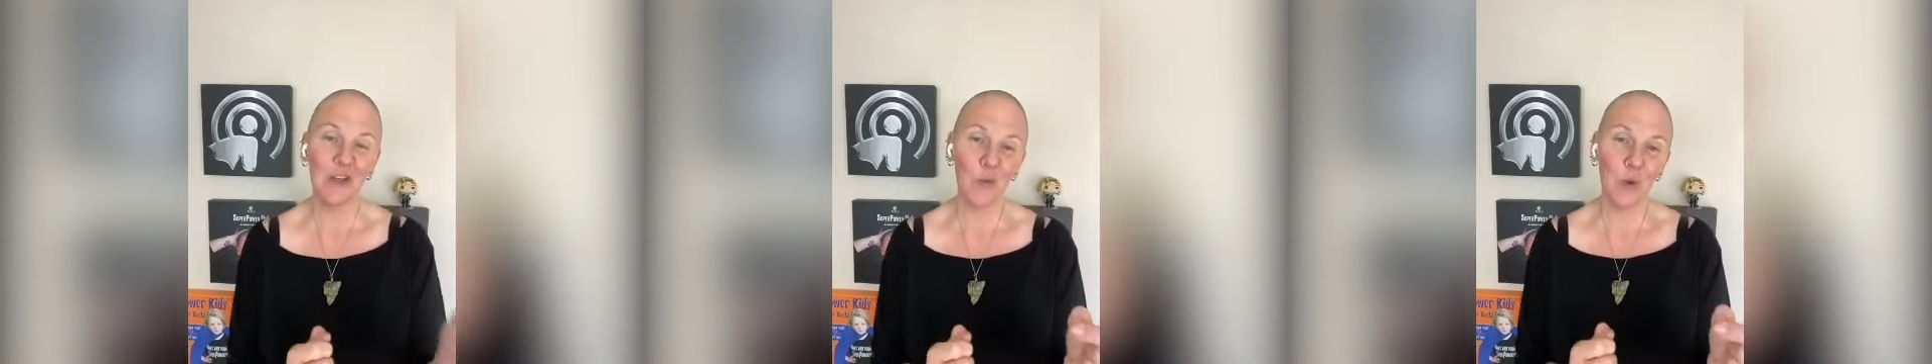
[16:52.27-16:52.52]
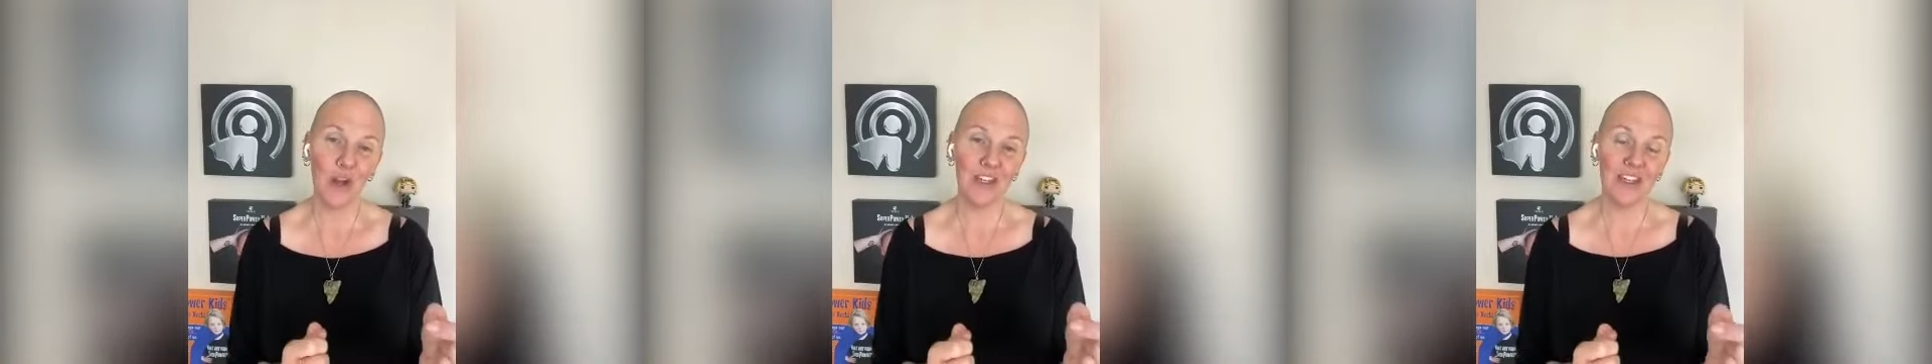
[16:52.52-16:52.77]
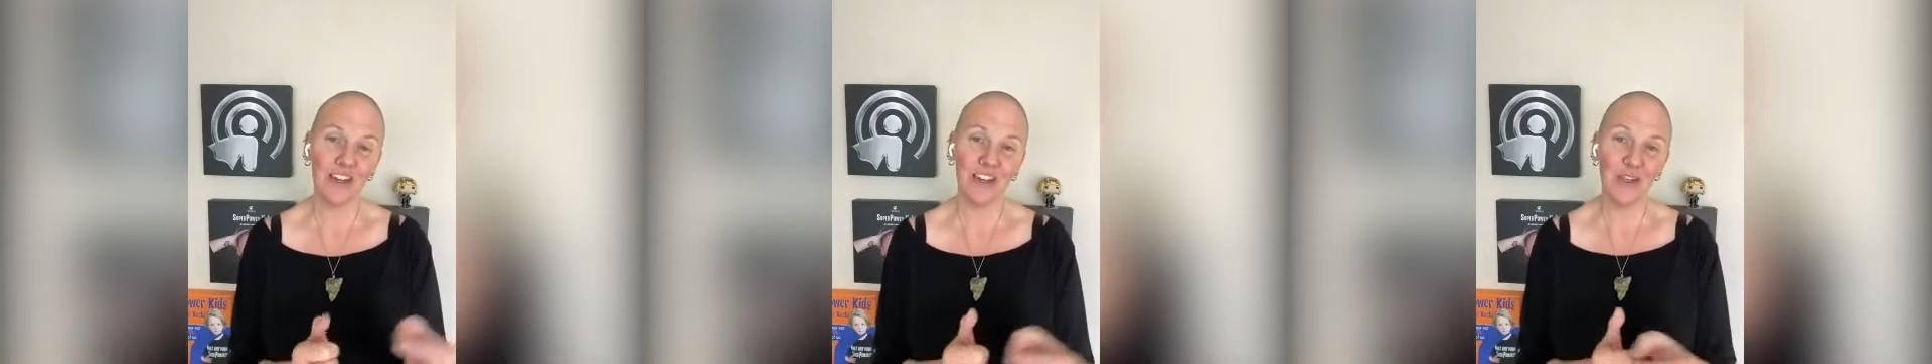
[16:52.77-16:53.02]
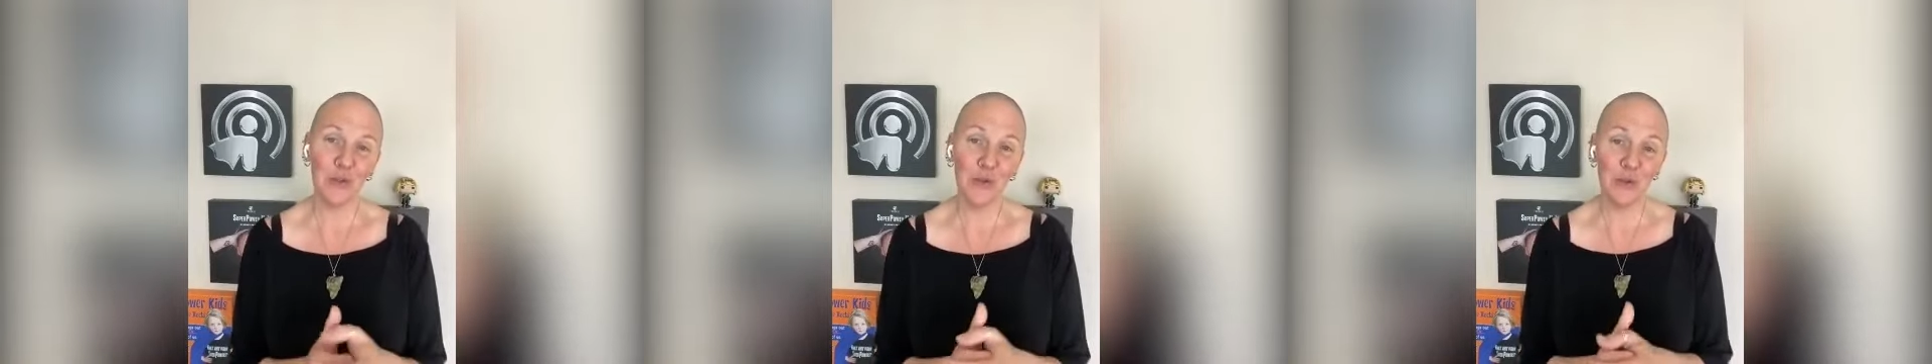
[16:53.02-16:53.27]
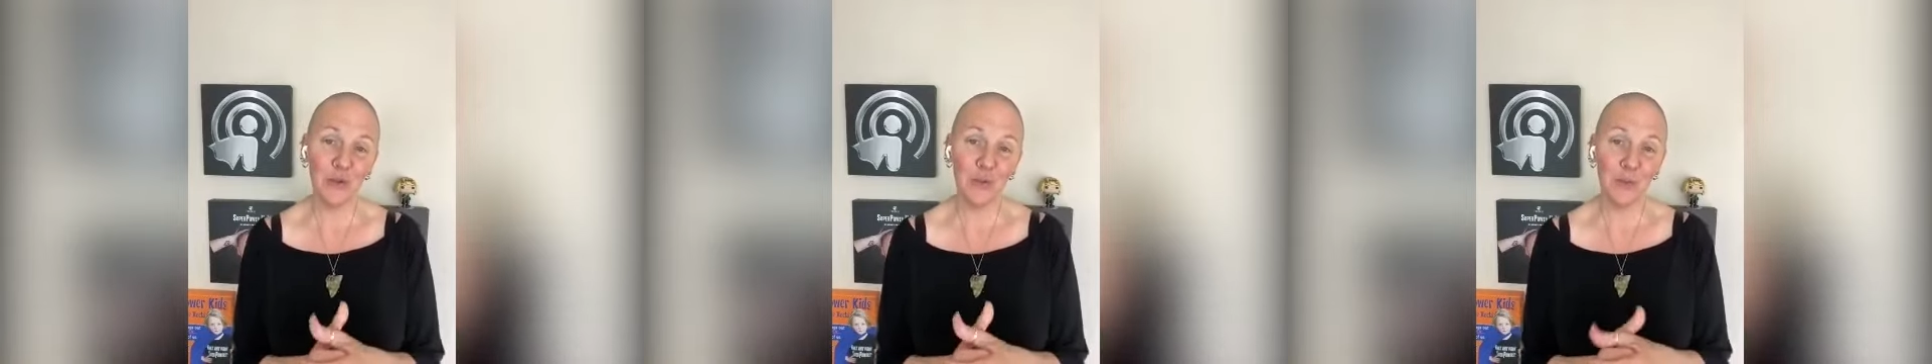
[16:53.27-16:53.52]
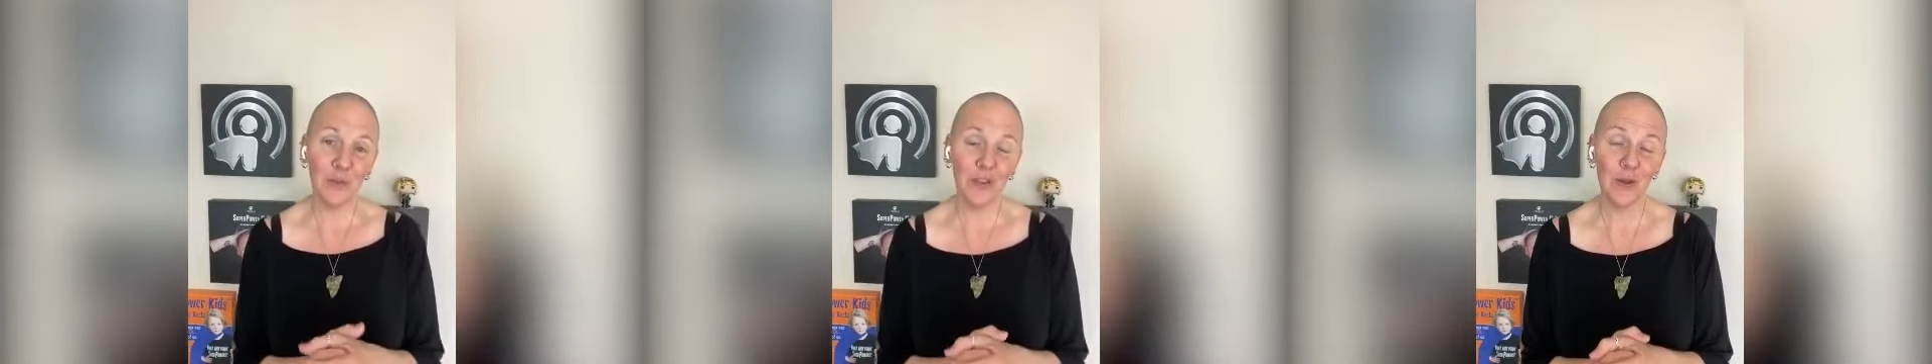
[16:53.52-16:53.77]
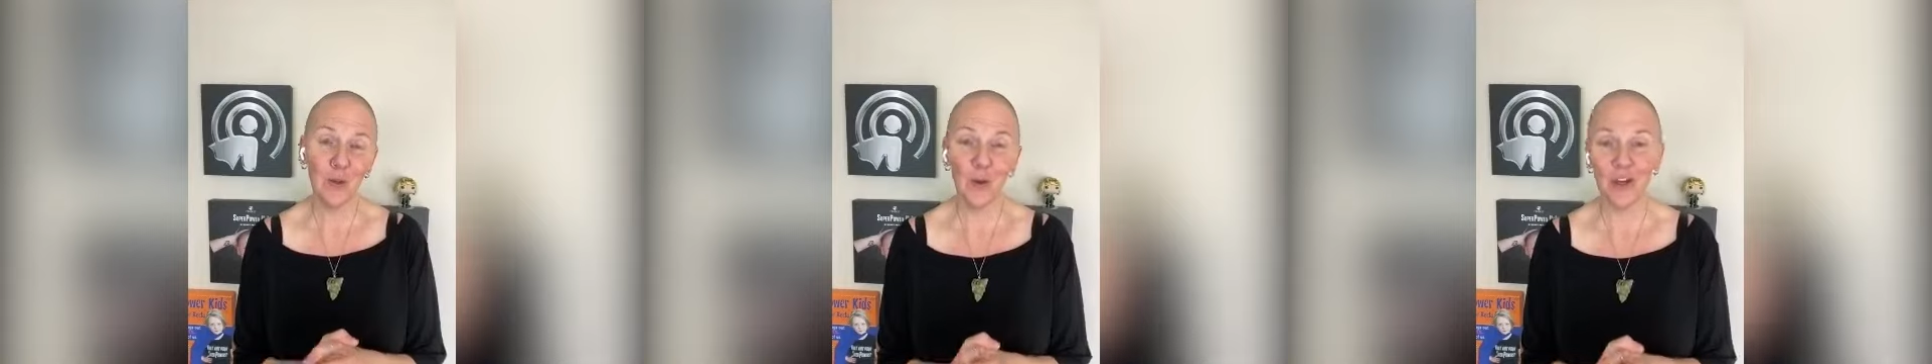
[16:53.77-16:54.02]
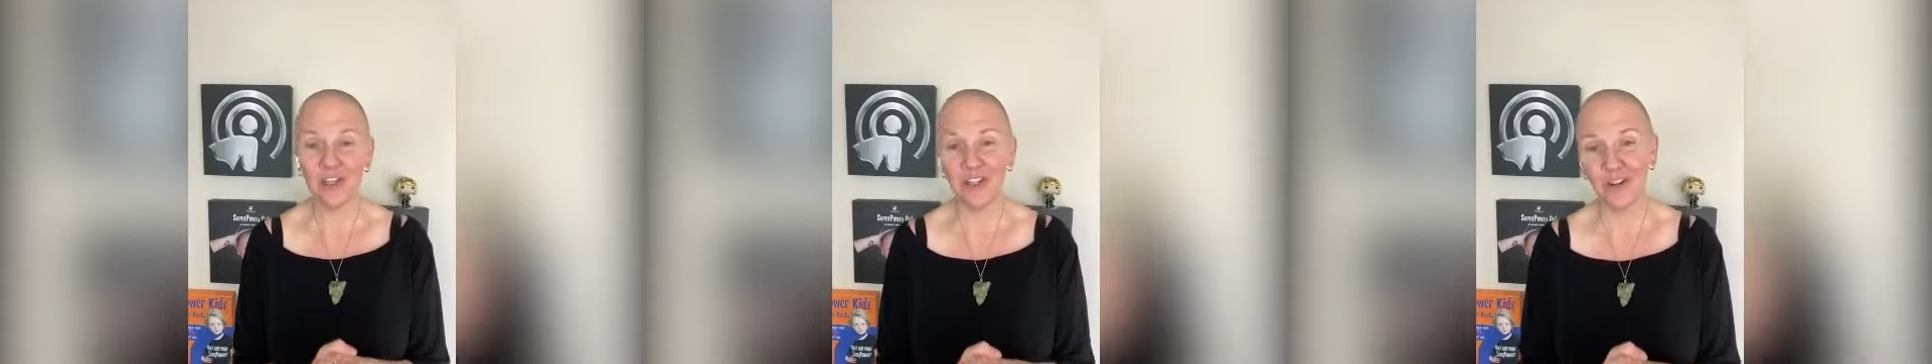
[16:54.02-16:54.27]
You can watch it on YouTube. You
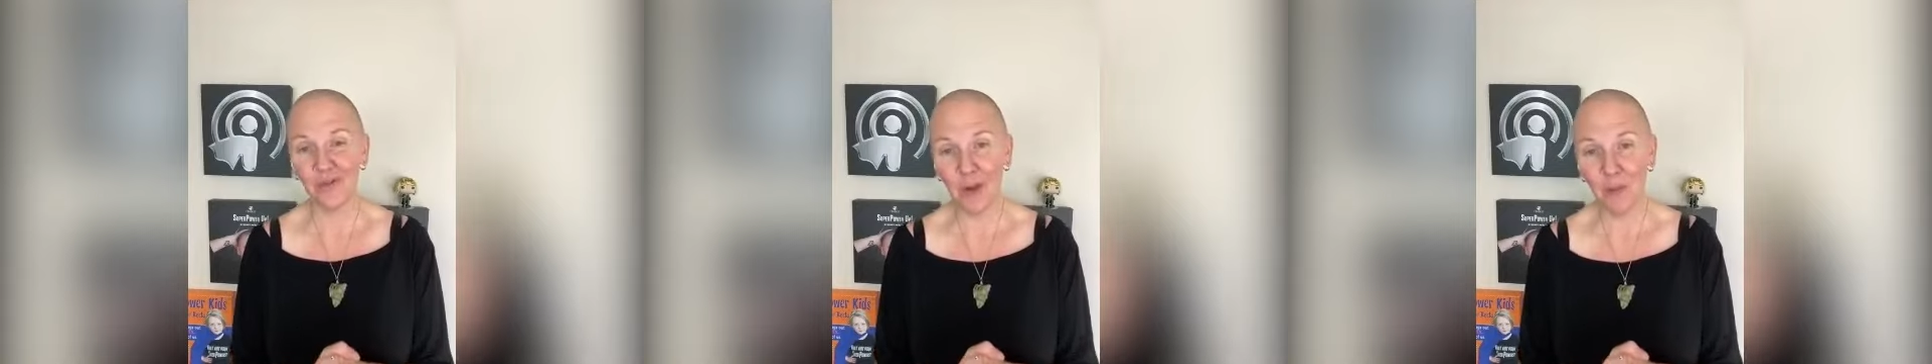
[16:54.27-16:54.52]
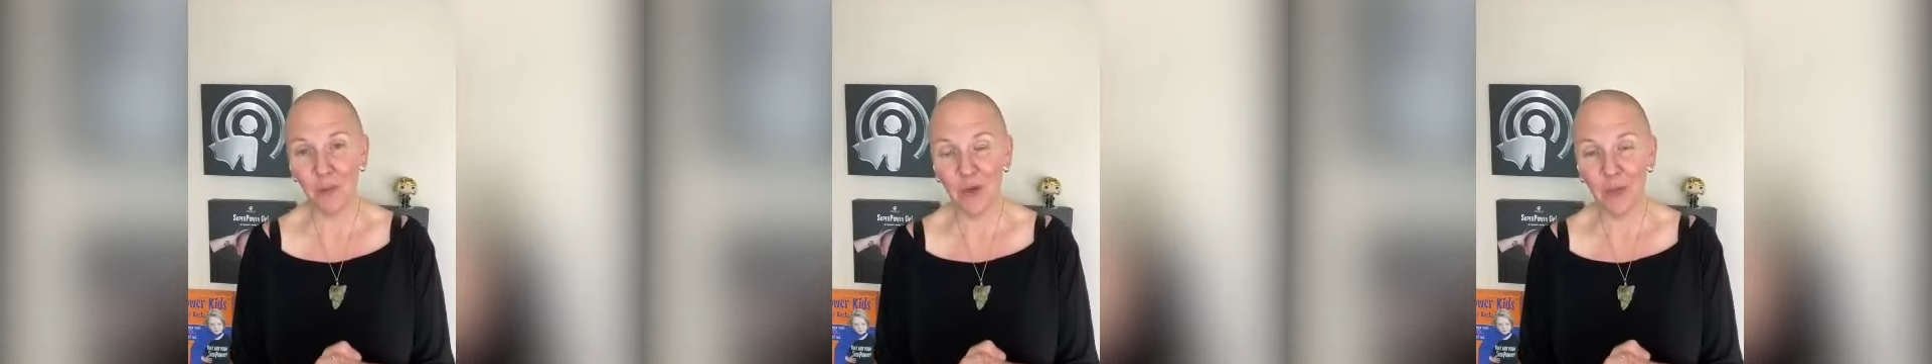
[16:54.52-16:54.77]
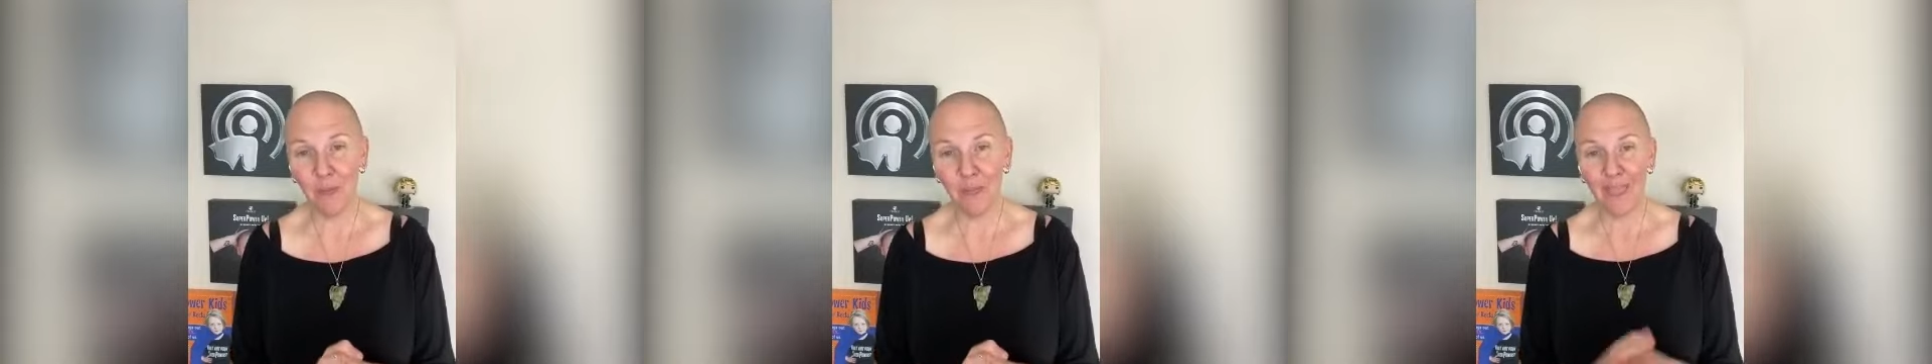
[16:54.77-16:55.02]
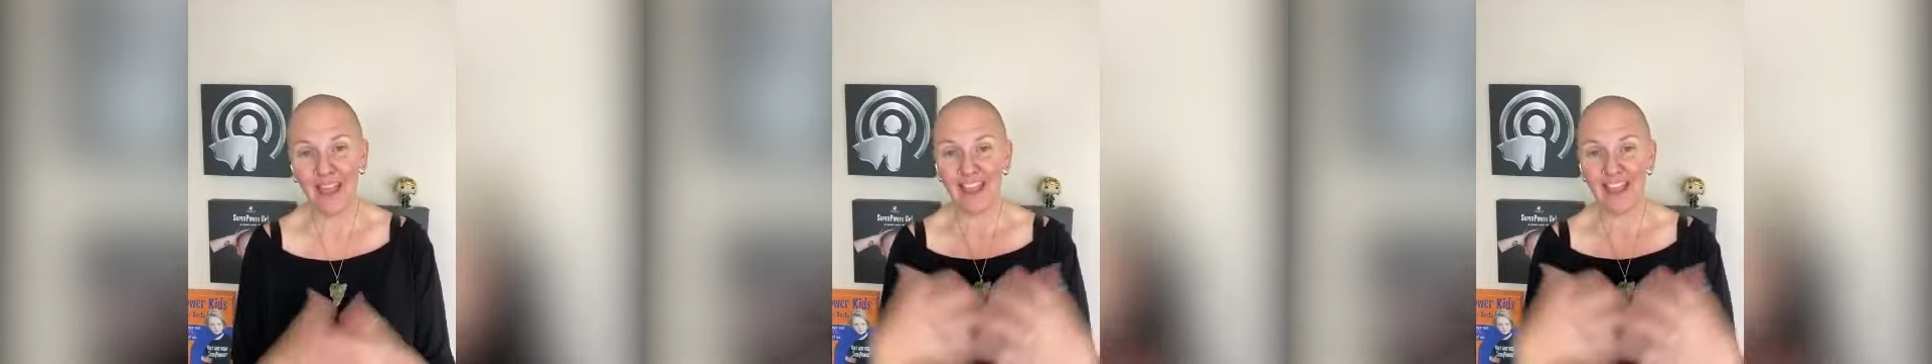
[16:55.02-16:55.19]
can watch it on Rumble.